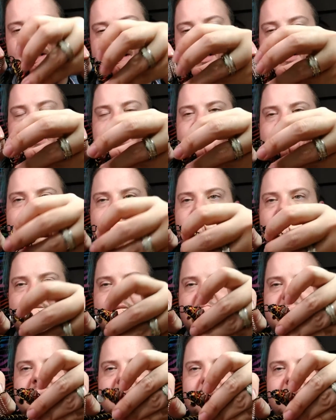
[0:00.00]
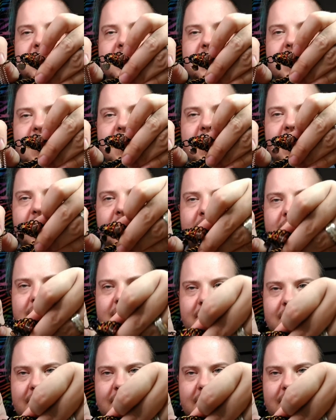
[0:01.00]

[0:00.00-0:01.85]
the inside, so it's kind of,